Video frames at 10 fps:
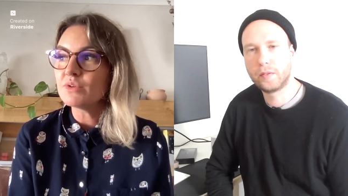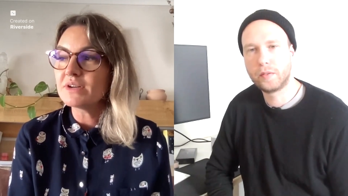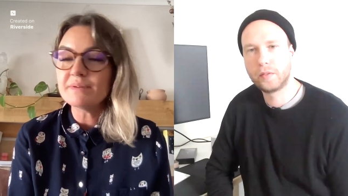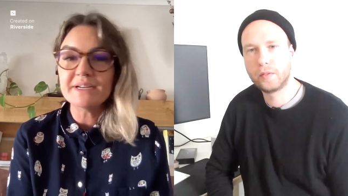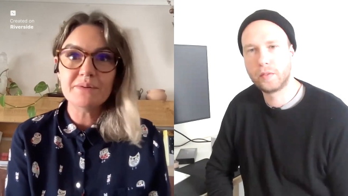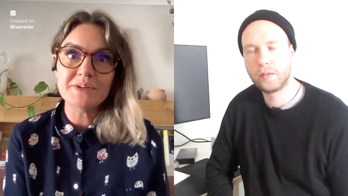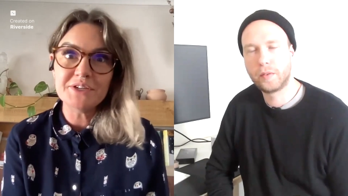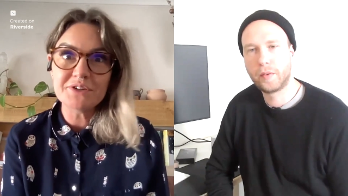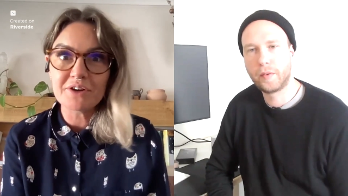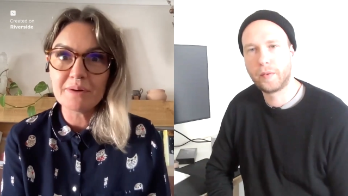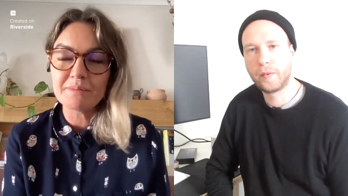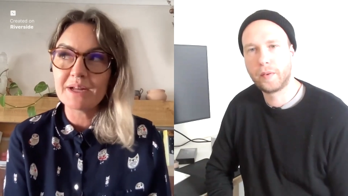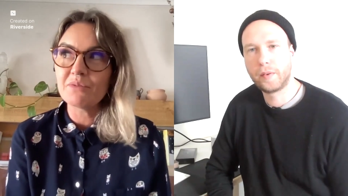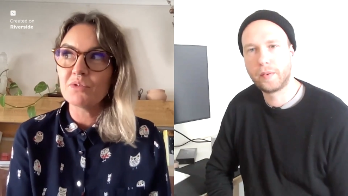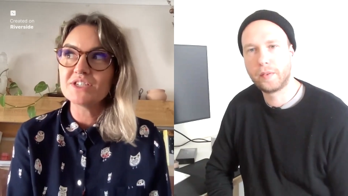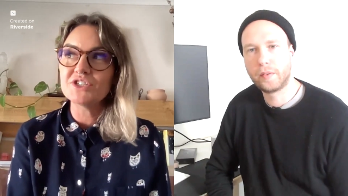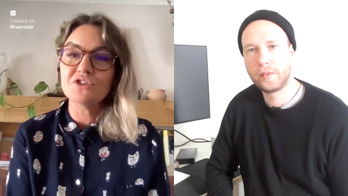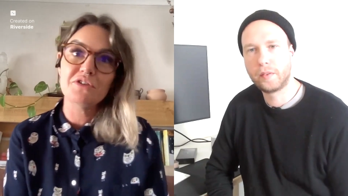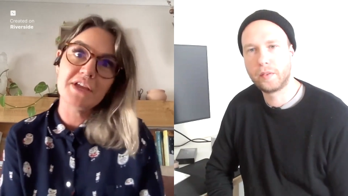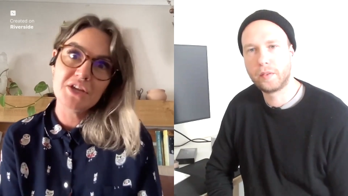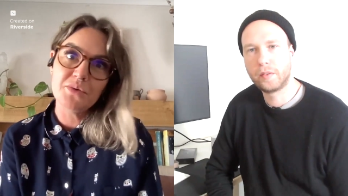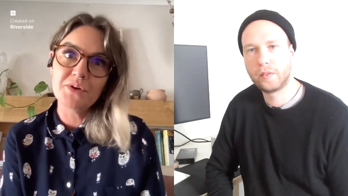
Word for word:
Speaker 1: want to be when you grow up? Like, what did you think you were